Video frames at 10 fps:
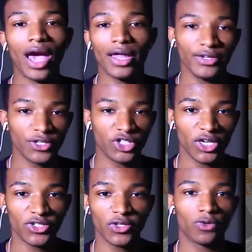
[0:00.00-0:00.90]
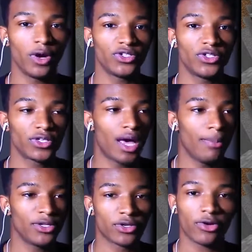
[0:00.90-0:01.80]
you got any suggestions, questions,
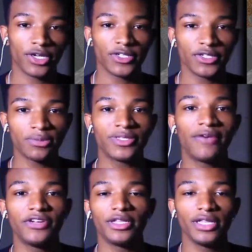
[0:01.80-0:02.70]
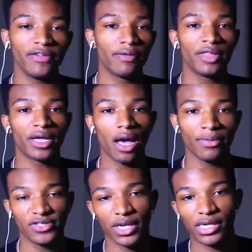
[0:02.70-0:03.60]
comments, or criticisms, definitely leave them in the
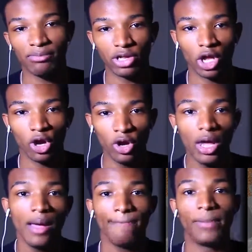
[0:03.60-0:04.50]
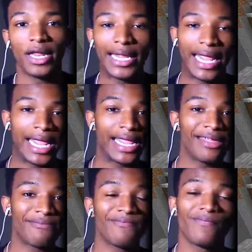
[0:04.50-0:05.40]
comment section below. But
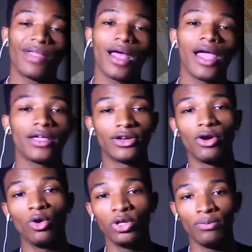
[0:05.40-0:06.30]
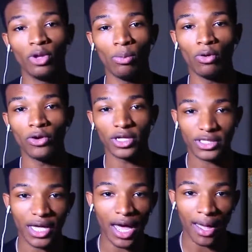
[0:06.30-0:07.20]
hey, I ain't gonna hold up no more of
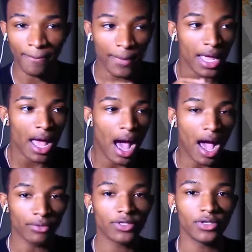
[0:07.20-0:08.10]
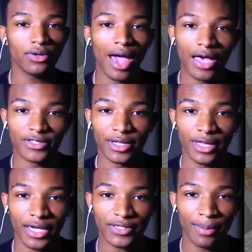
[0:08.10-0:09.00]
your time. I will see you guys
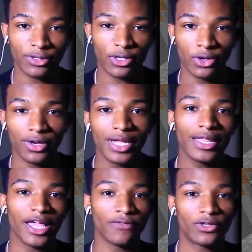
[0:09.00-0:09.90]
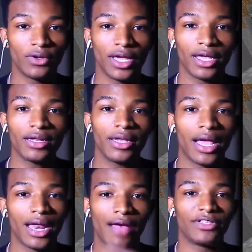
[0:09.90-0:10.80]
in the next episode. Thank you for tuning in
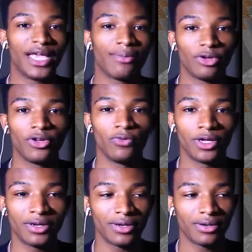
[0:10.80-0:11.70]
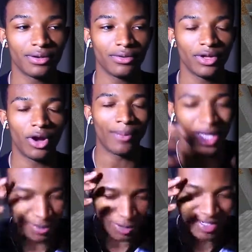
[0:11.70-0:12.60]
and have a damn good one. You know,
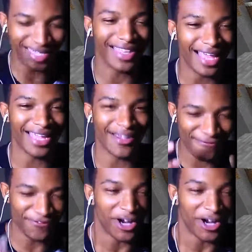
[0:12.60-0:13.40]
I'm not supposed to say that yet.